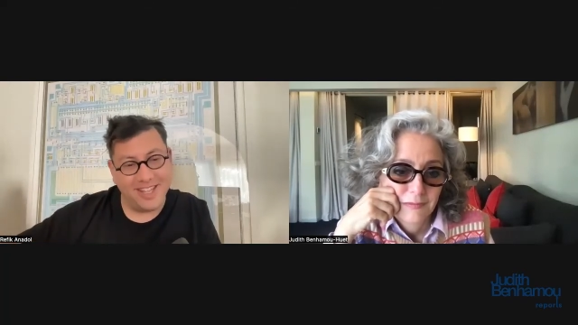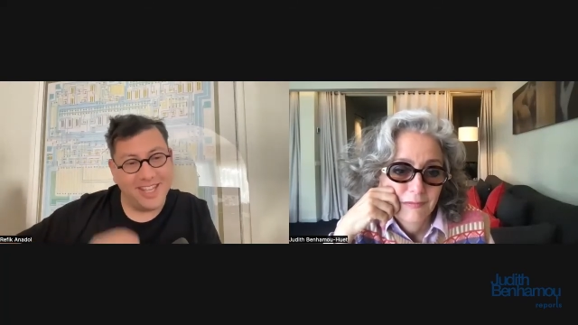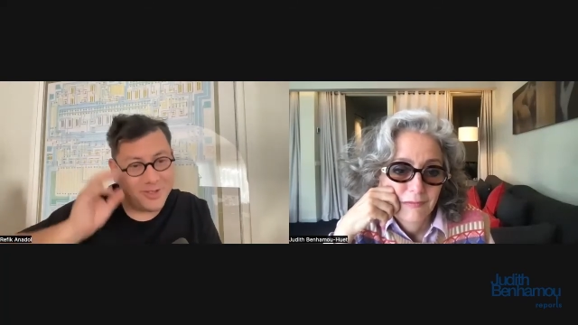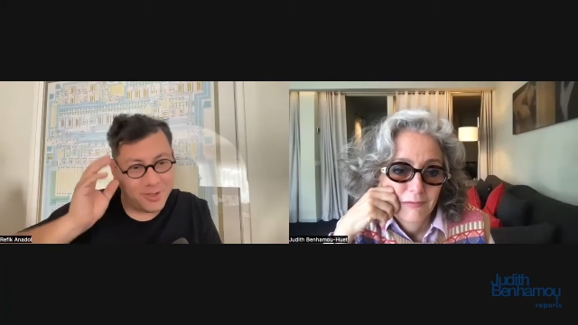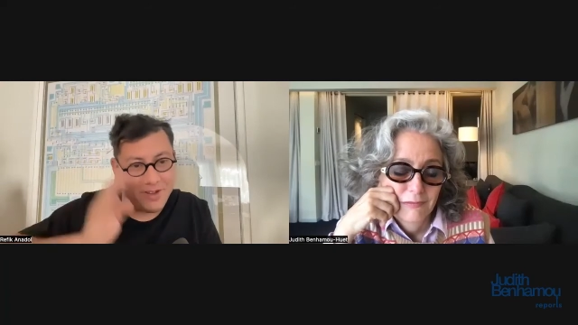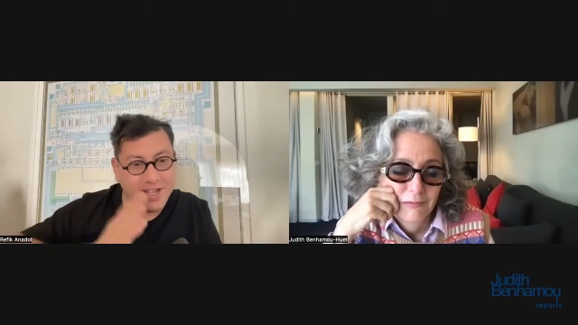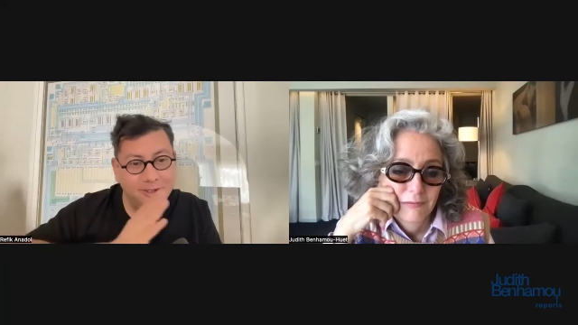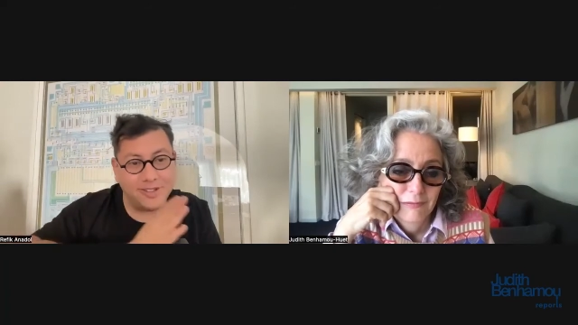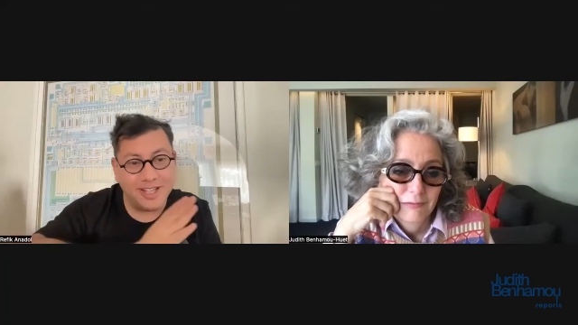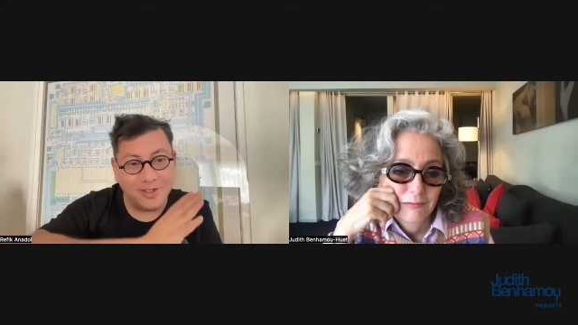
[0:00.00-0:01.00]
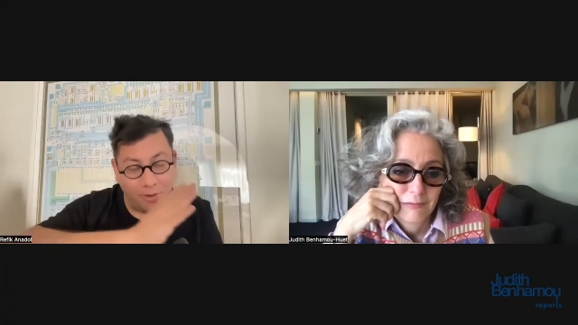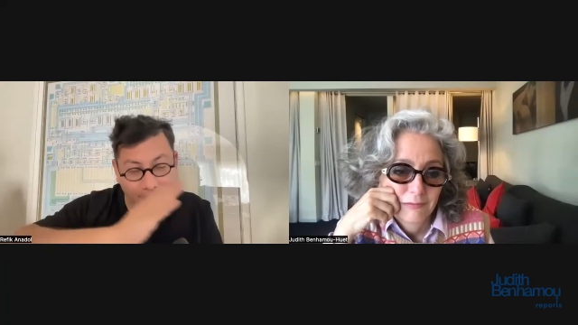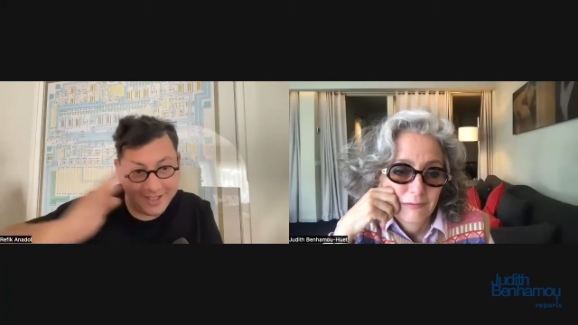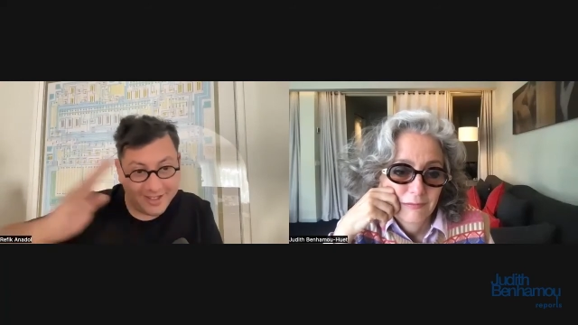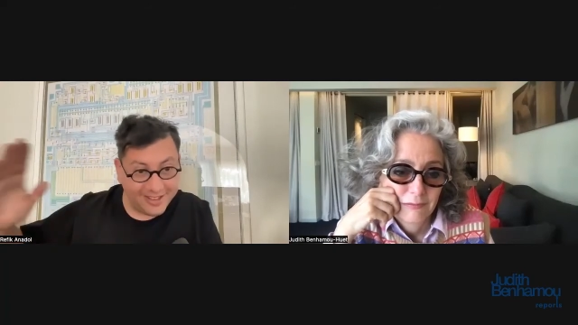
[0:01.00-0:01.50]
Speaker 1: So when you look at all
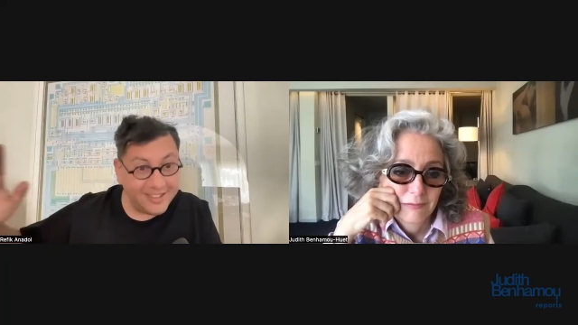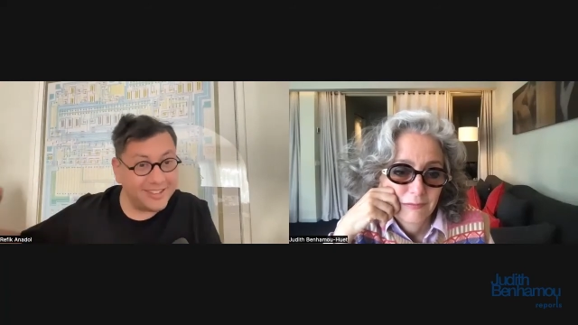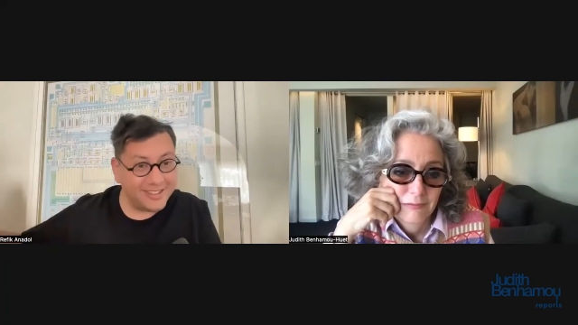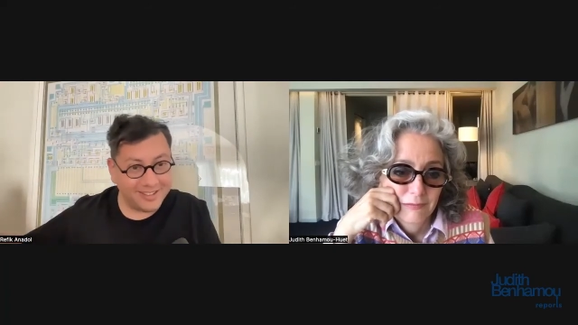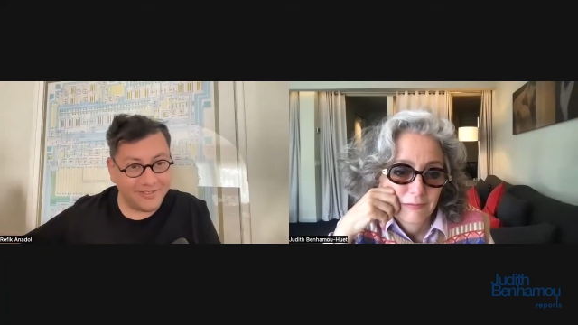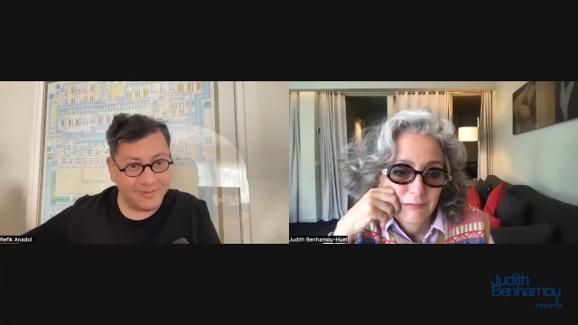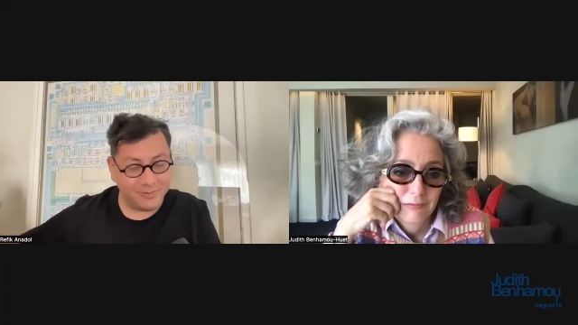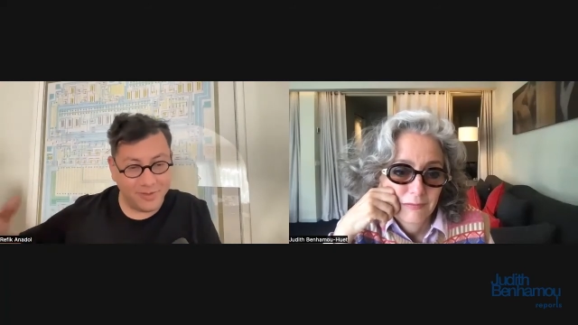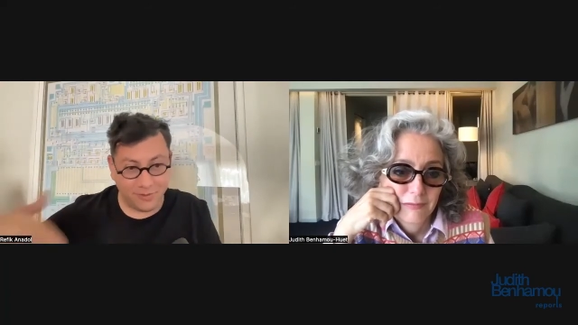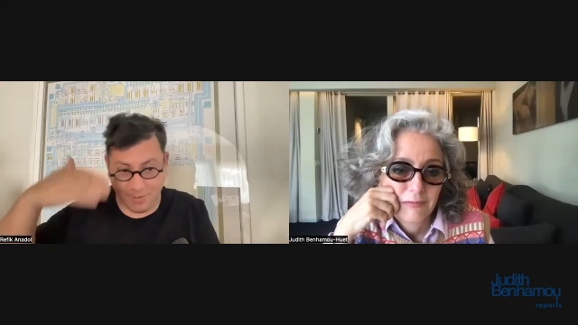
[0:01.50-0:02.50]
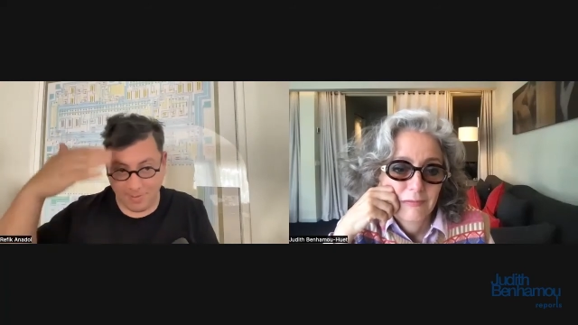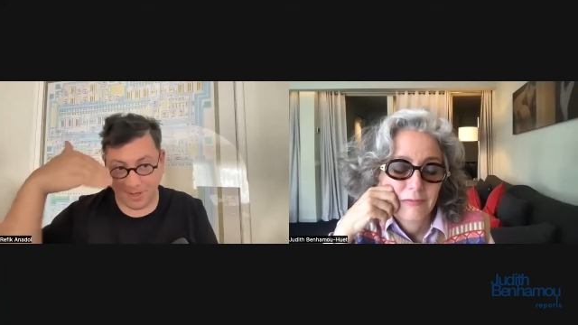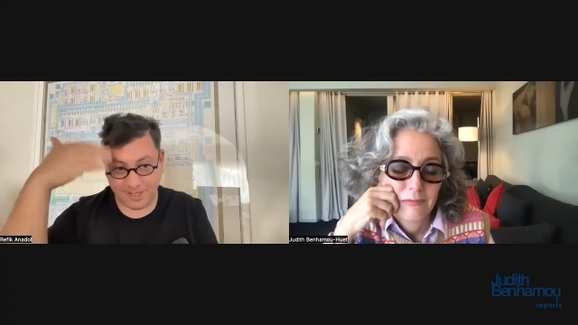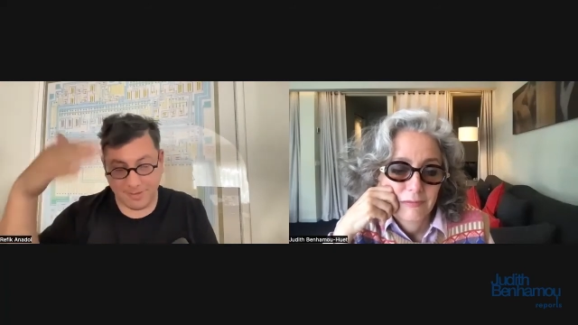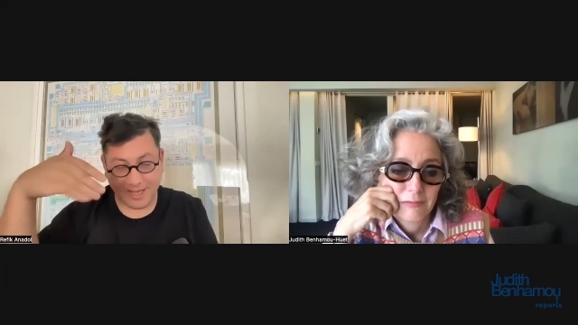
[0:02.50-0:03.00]
that year from a
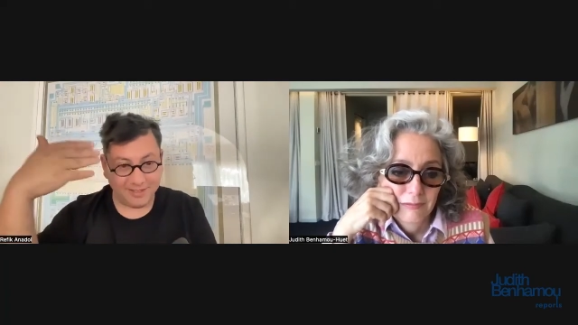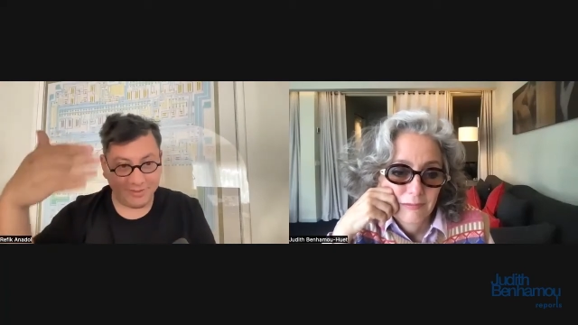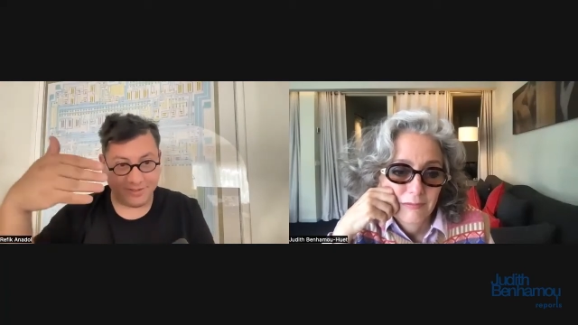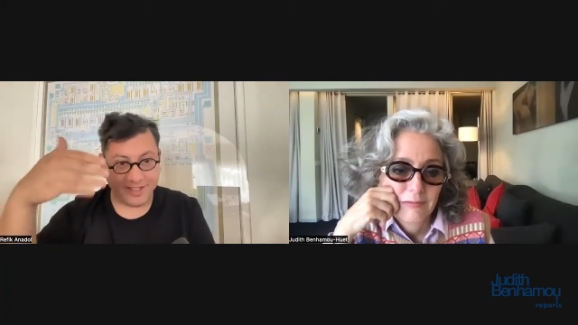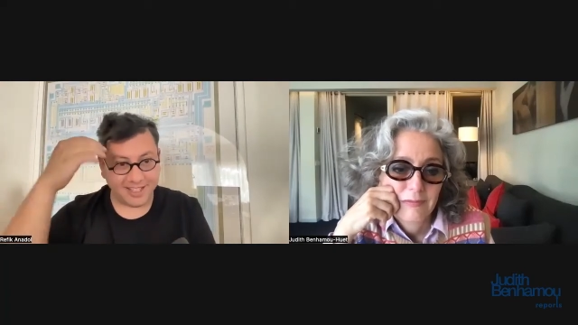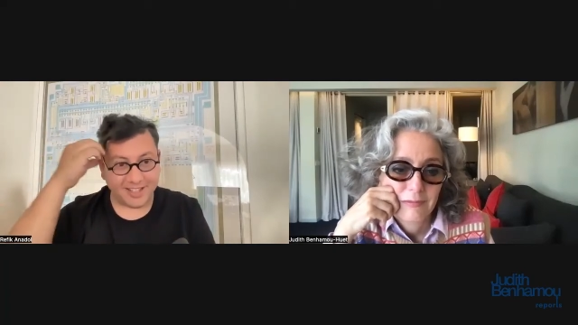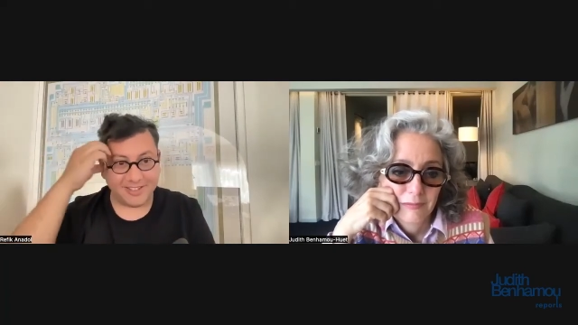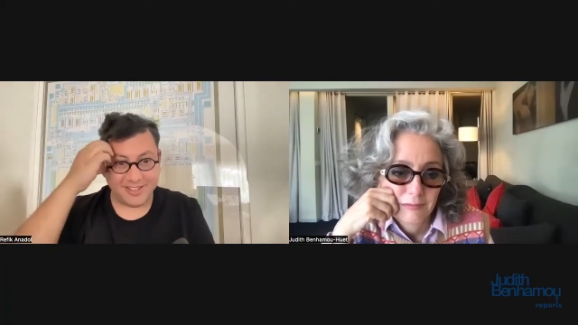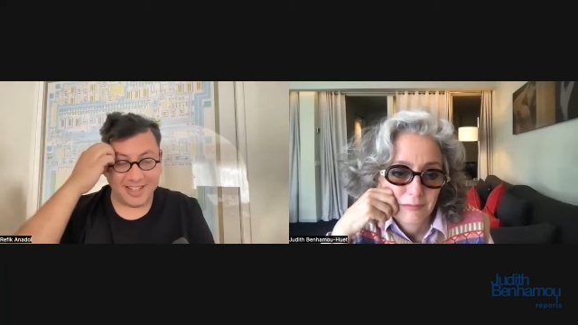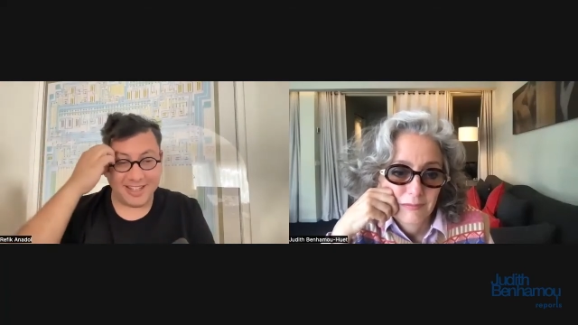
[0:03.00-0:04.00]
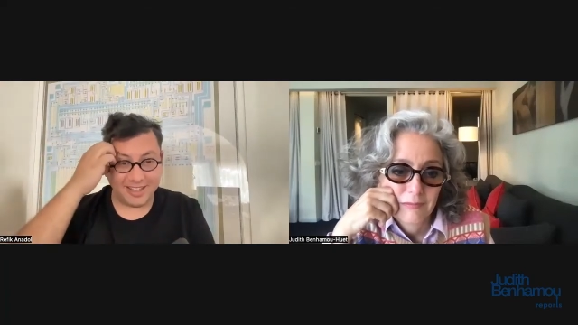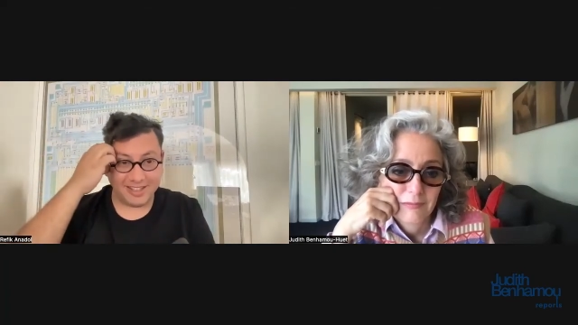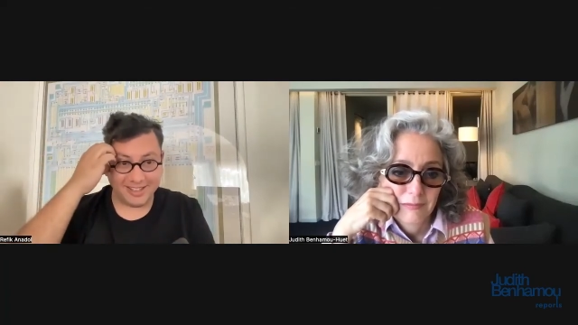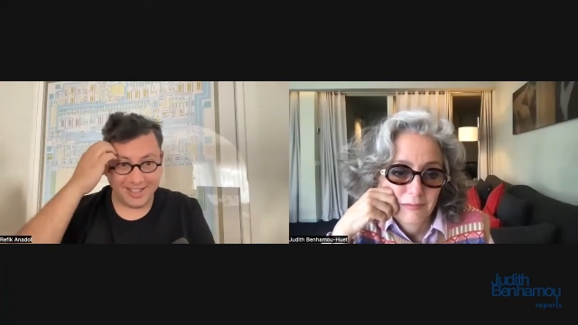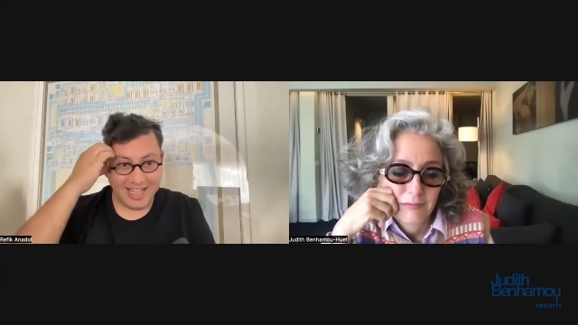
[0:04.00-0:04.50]
perspective of like understanding,